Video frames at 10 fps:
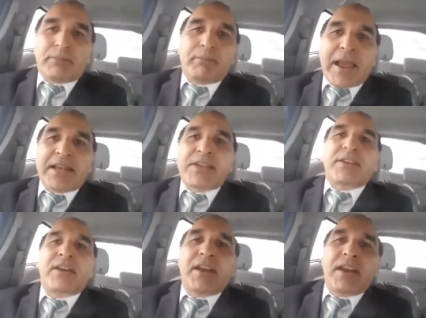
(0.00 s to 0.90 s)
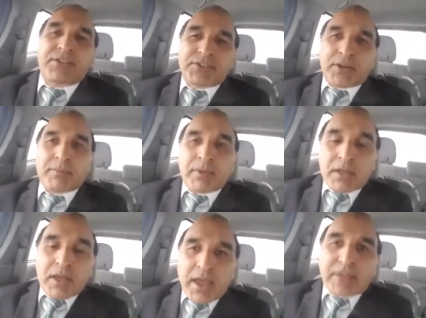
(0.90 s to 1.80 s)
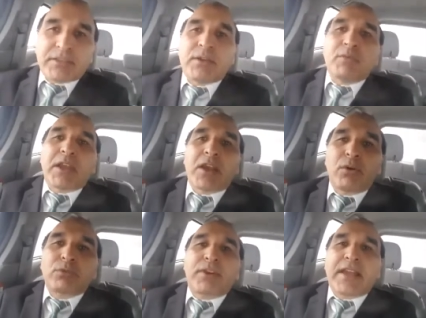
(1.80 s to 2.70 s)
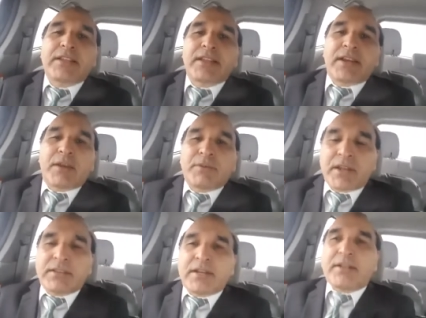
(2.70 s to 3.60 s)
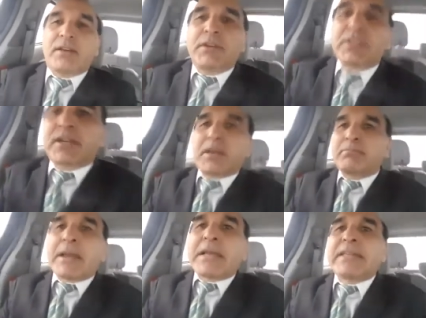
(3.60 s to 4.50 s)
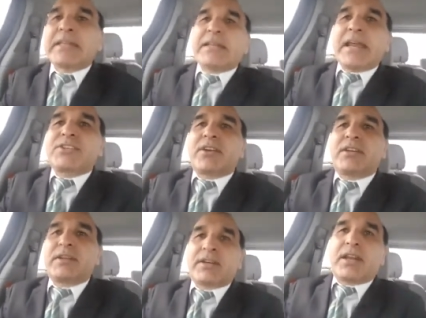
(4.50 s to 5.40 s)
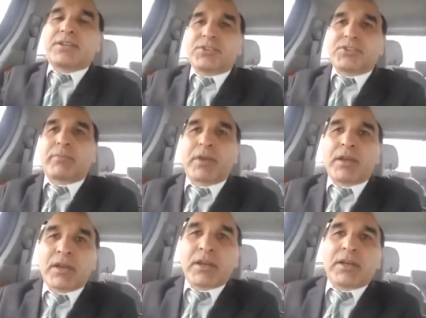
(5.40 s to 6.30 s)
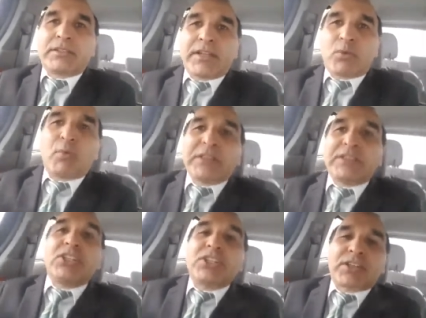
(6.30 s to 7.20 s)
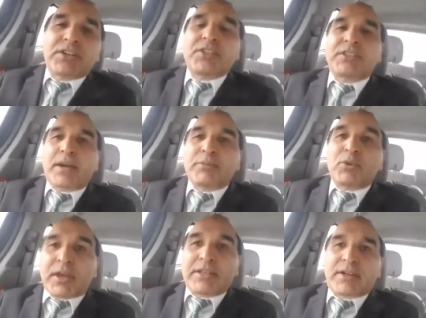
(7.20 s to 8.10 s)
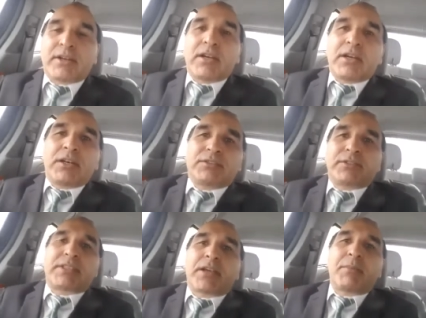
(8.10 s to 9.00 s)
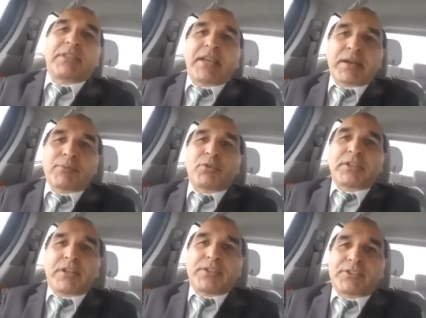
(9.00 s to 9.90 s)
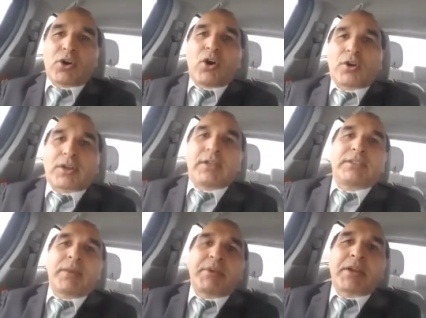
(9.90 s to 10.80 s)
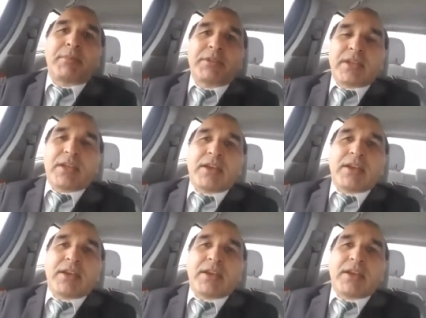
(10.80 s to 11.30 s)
bilateral relationship, and then we go to another level, and that level is called multilateral relationship. That when these countries come together, for example, they come together in SORC, they become in